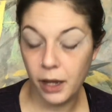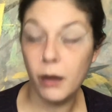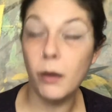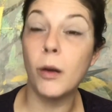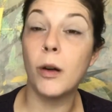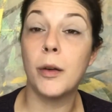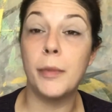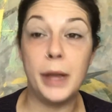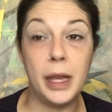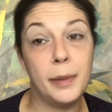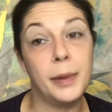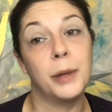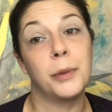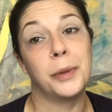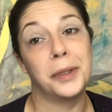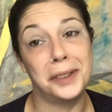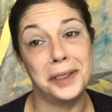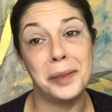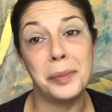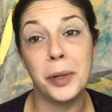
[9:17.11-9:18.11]
or maybe
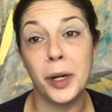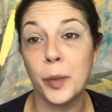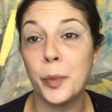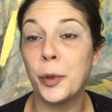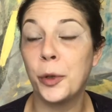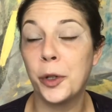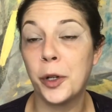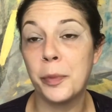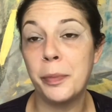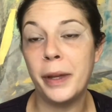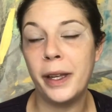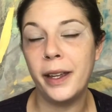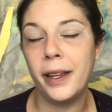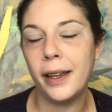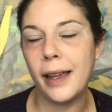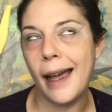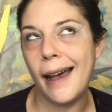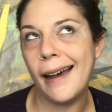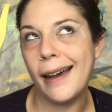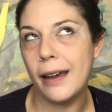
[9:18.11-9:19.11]
really purple or
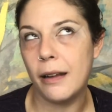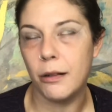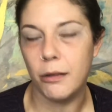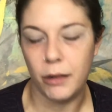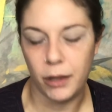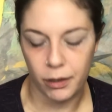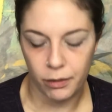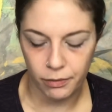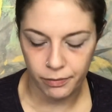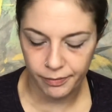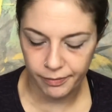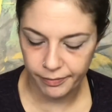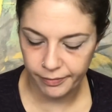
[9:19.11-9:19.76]
pink. I don't know.